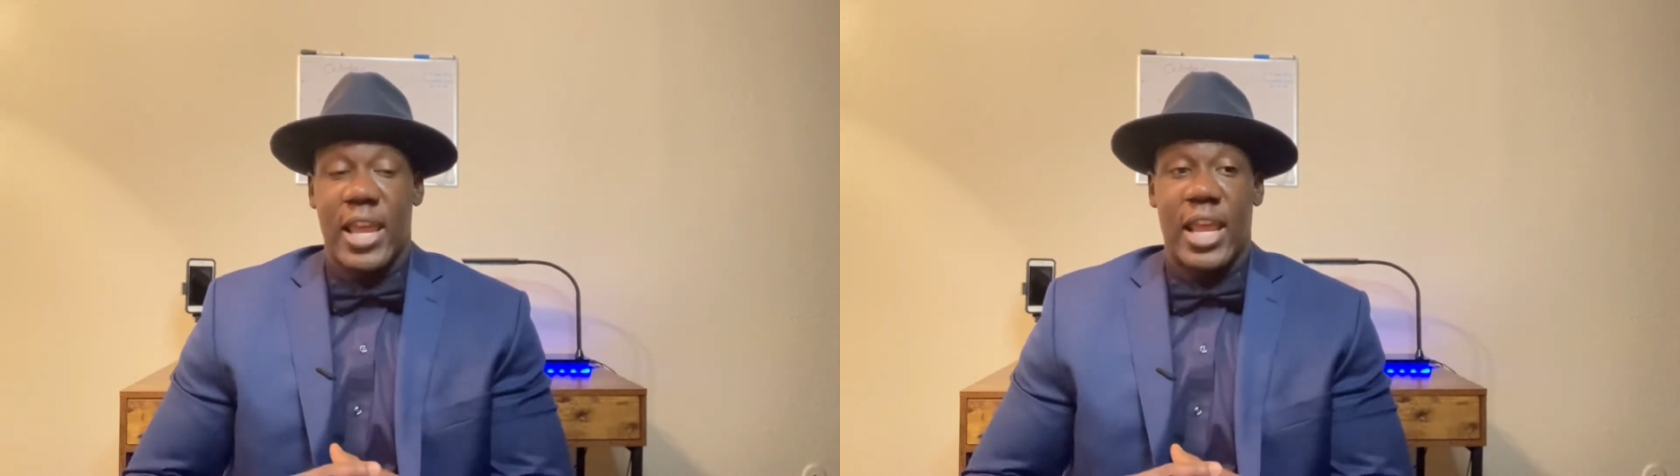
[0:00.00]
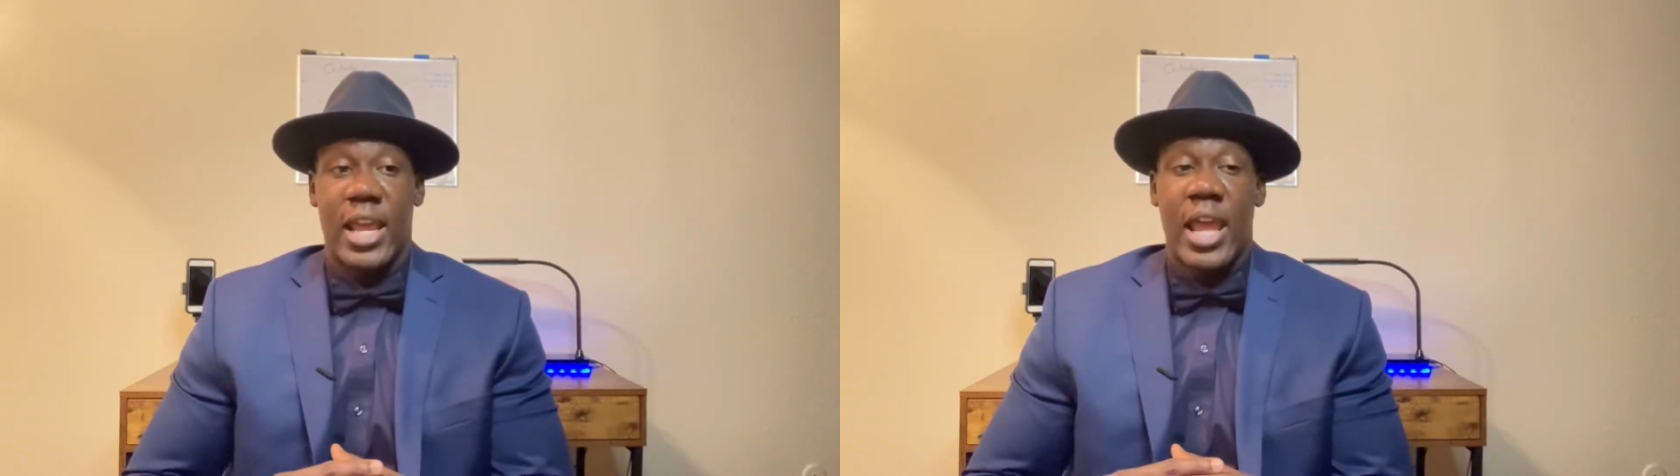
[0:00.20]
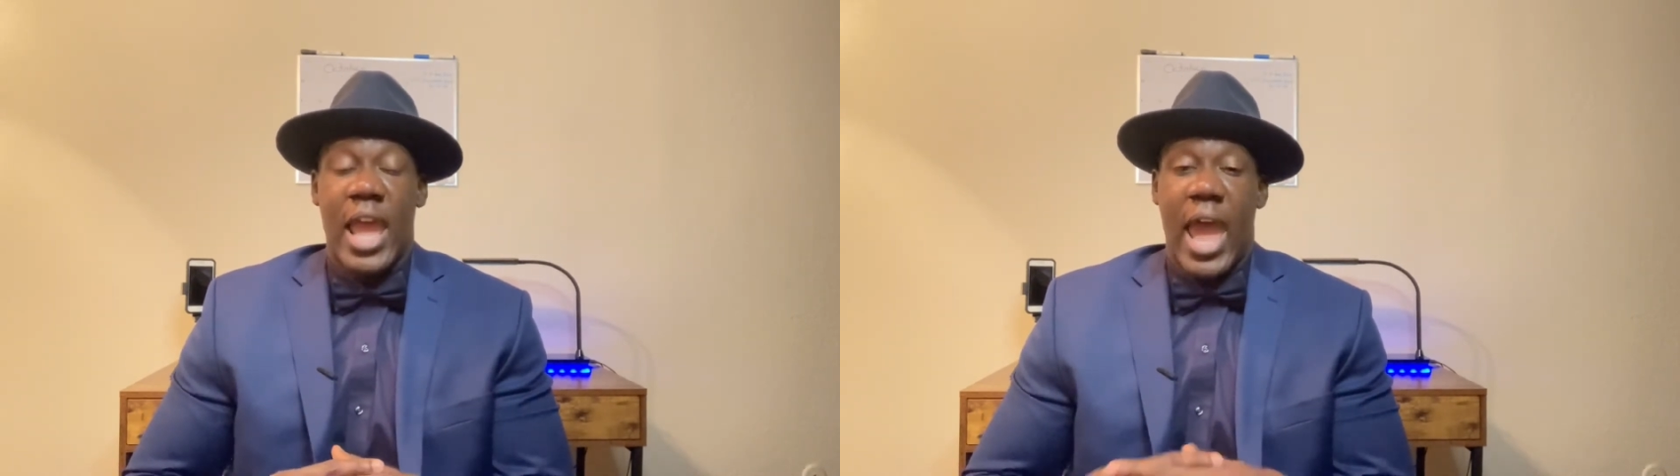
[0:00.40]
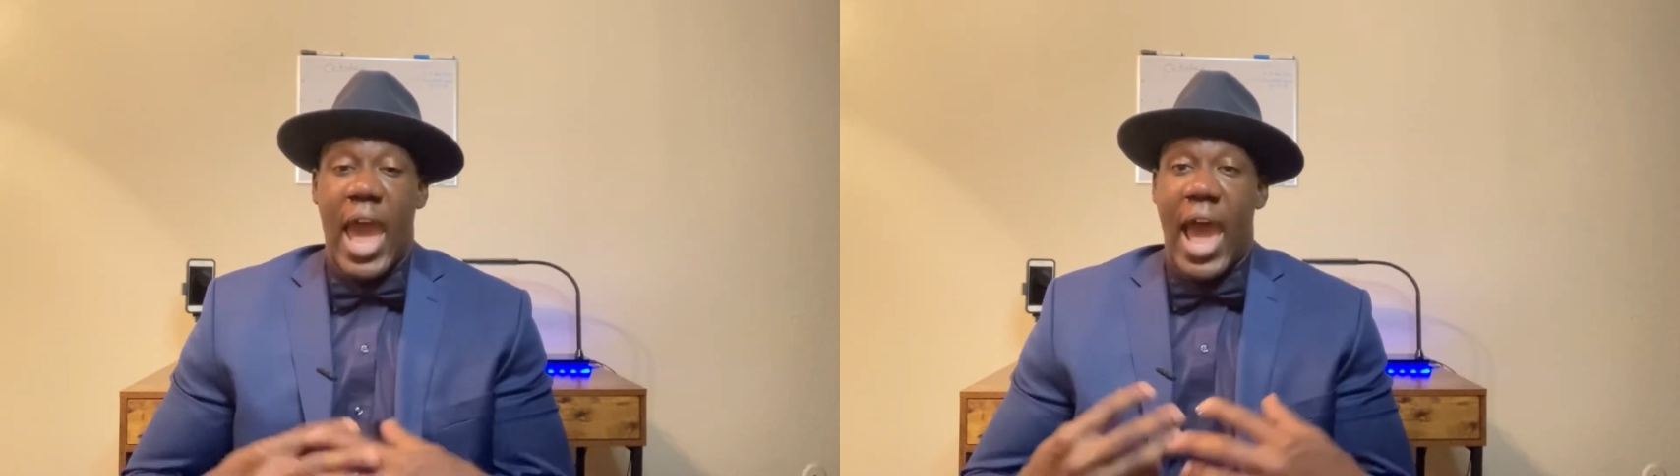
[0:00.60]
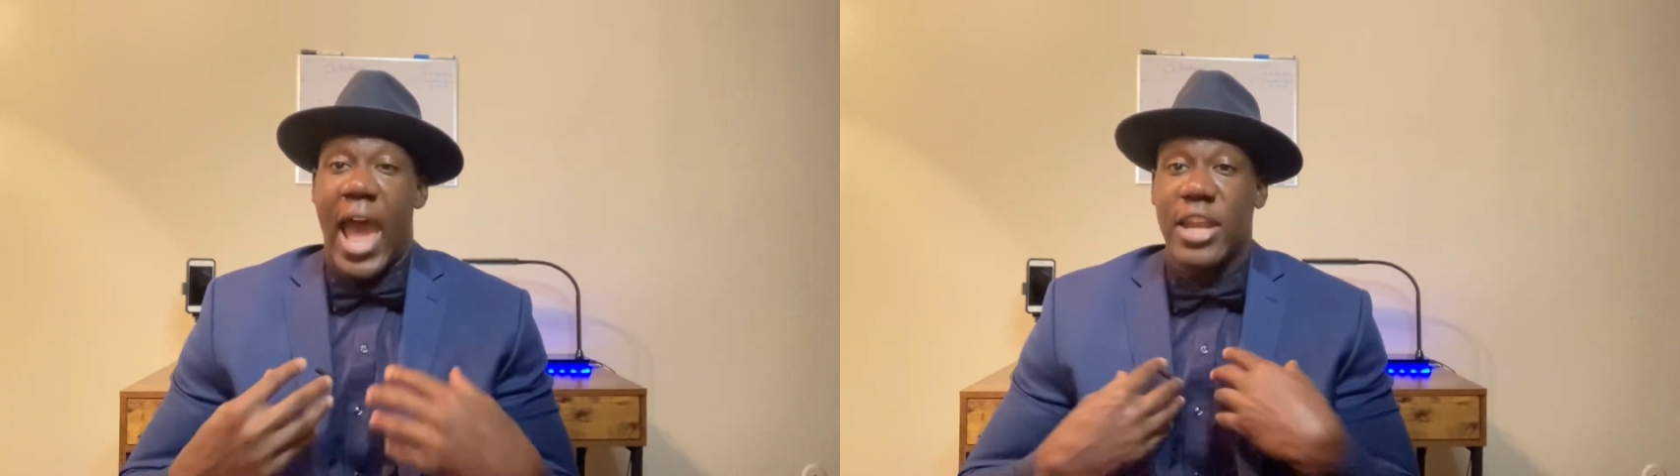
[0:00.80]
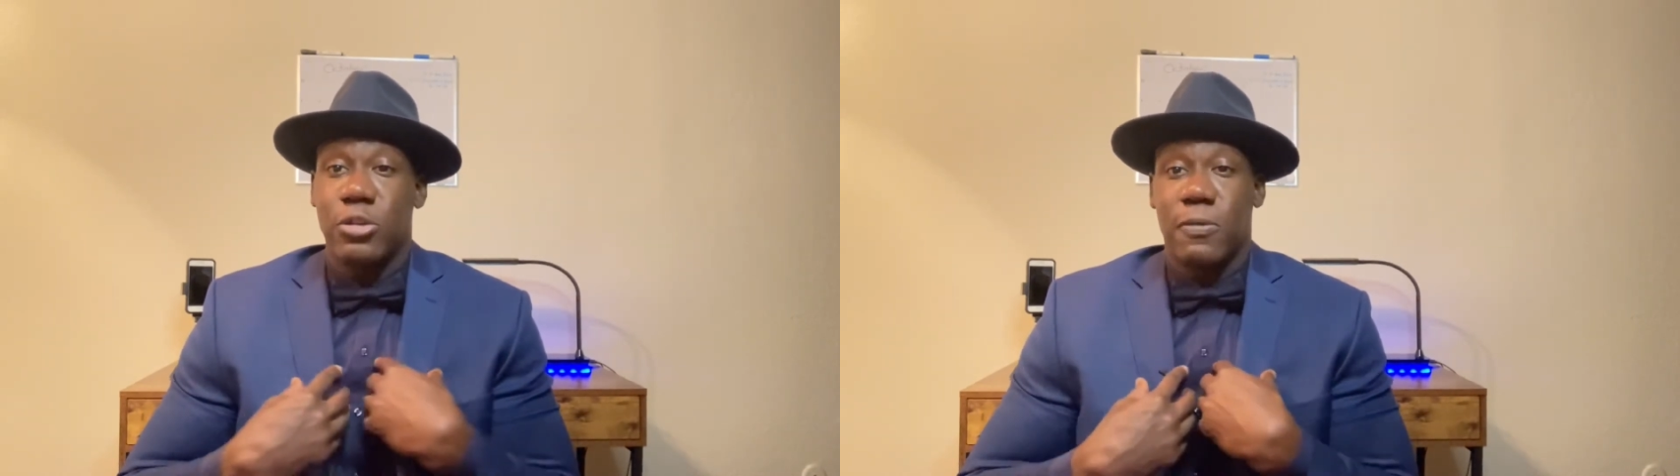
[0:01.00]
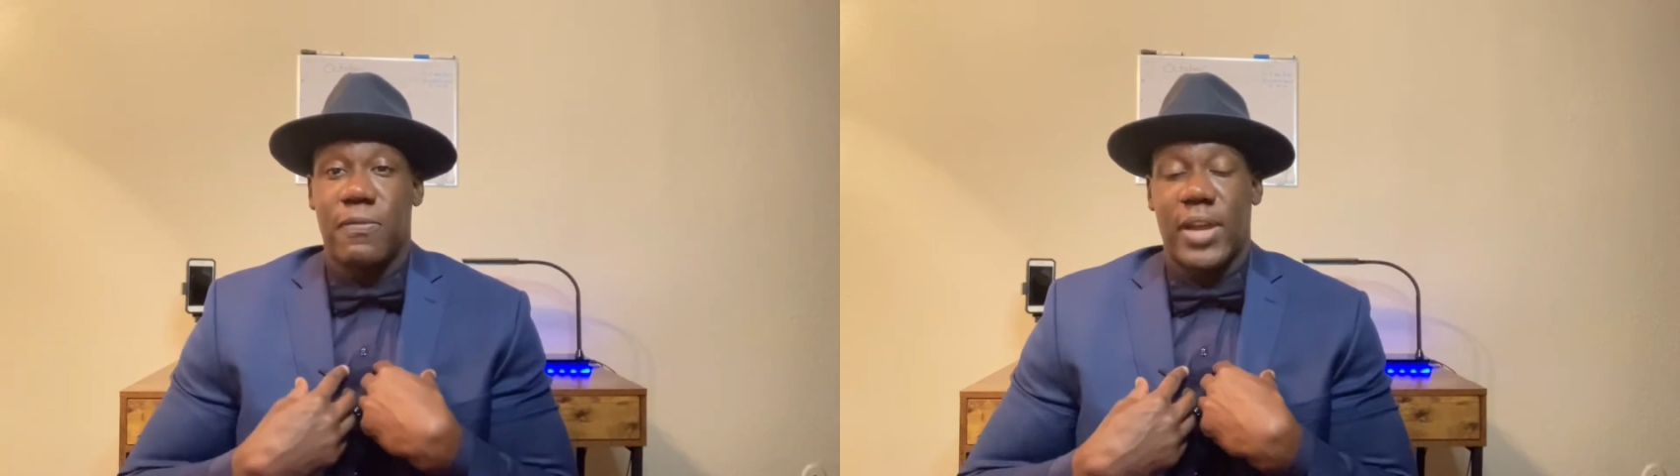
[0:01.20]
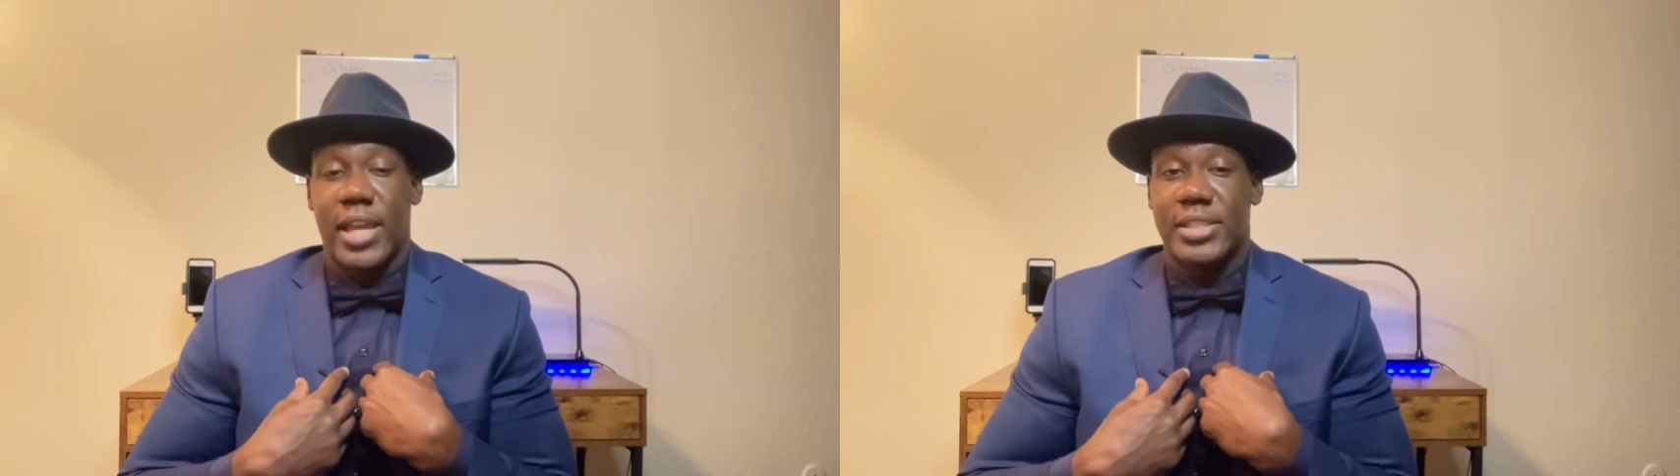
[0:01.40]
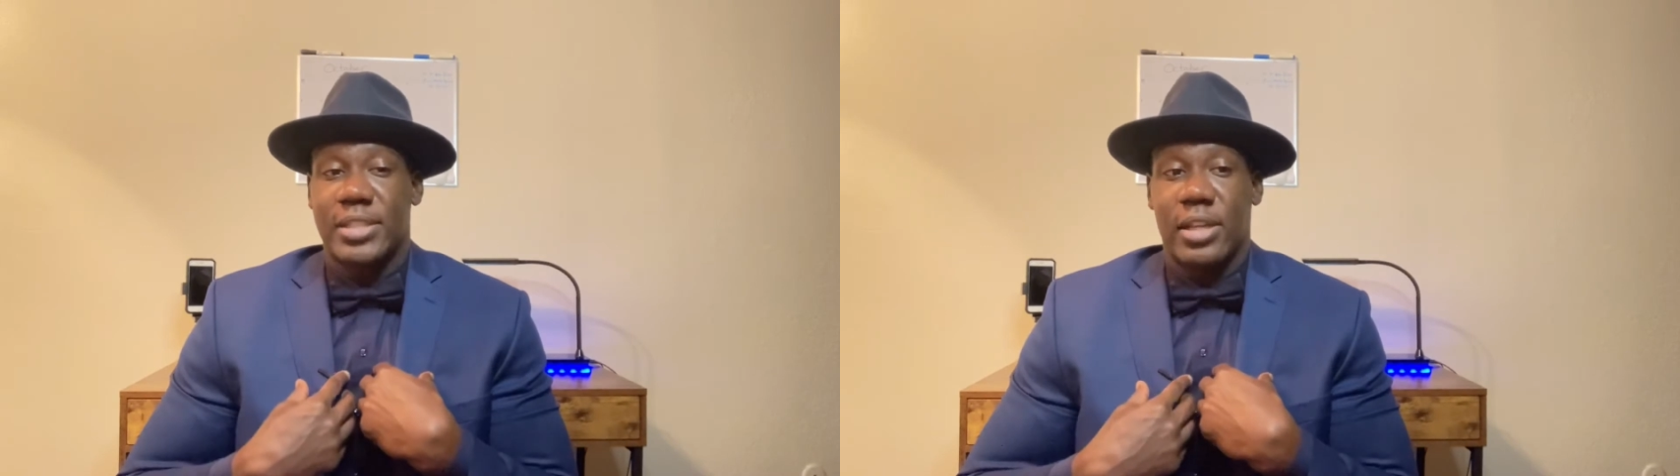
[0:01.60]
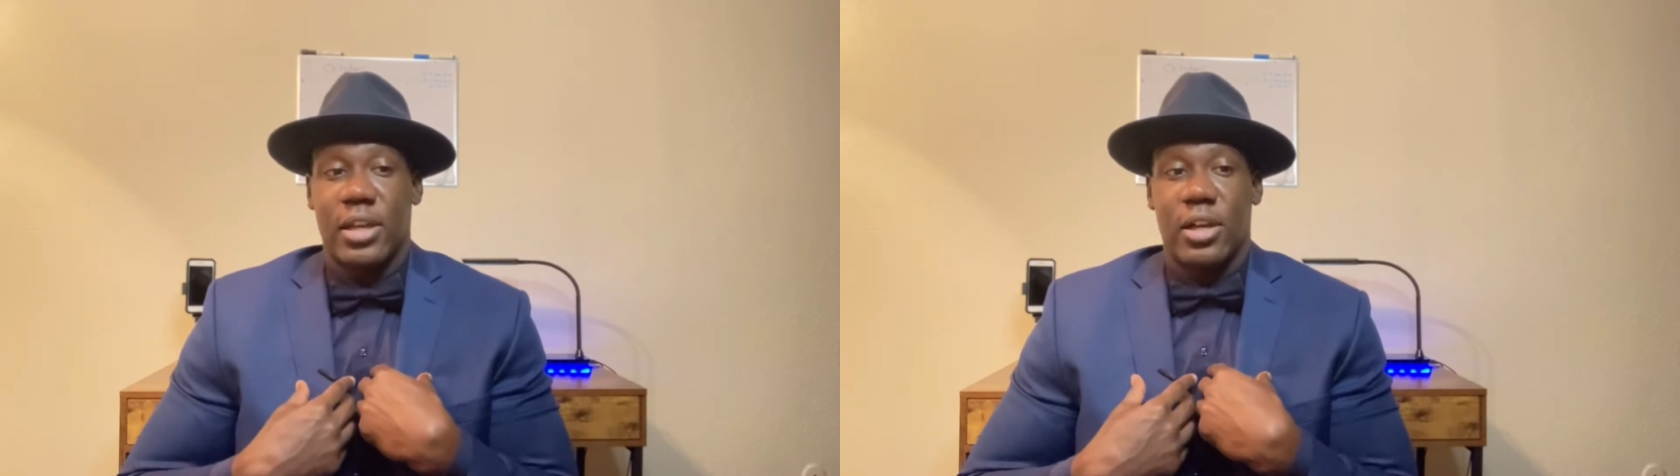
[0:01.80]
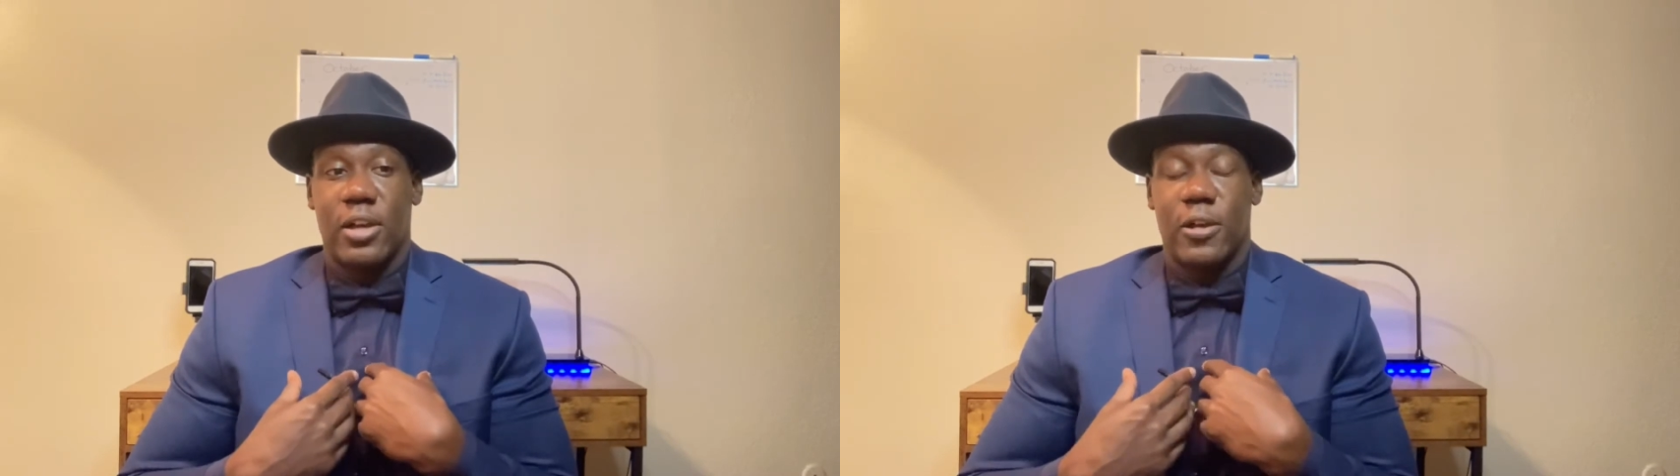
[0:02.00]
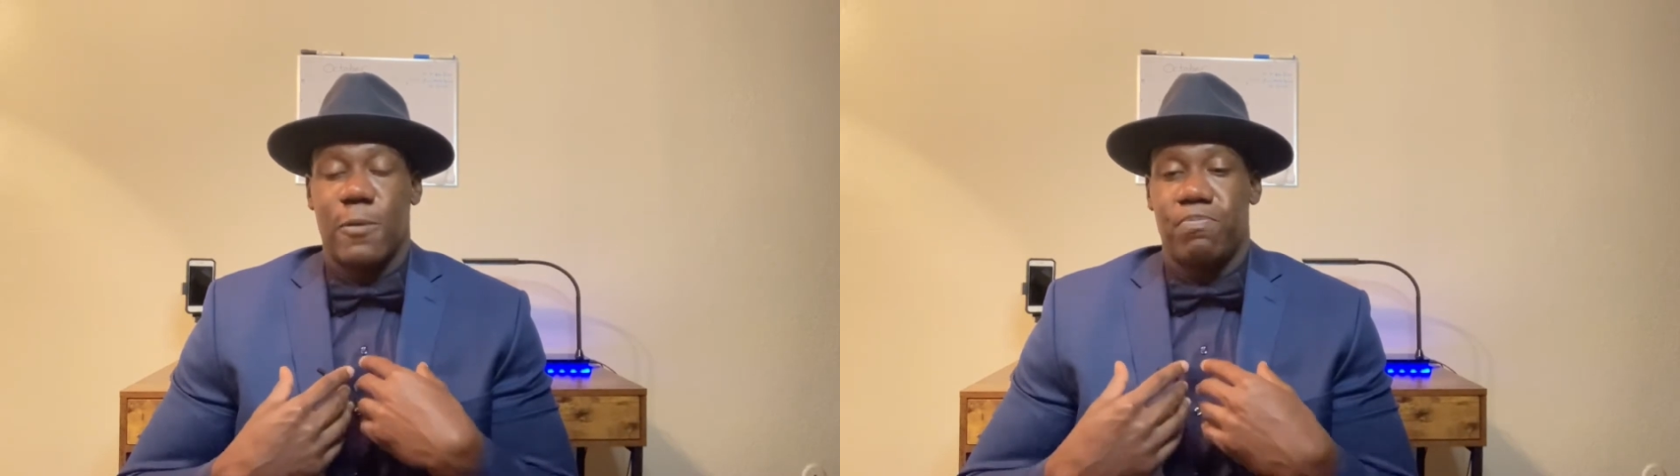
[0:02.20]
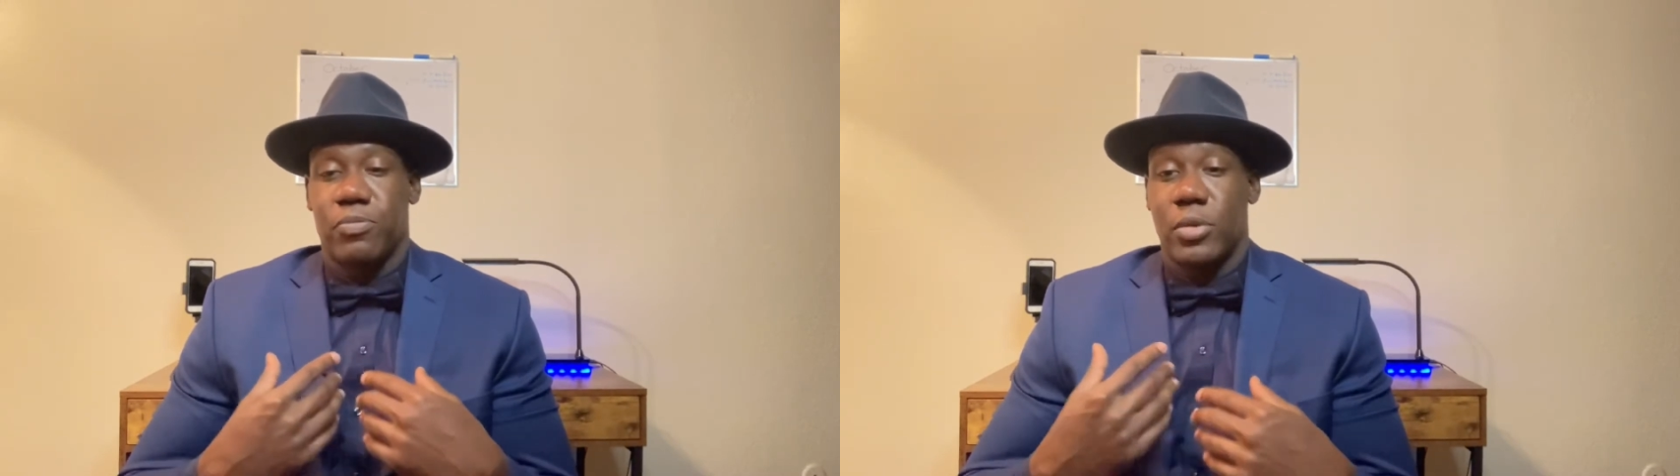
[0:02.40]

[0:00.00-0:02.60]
And I do fast all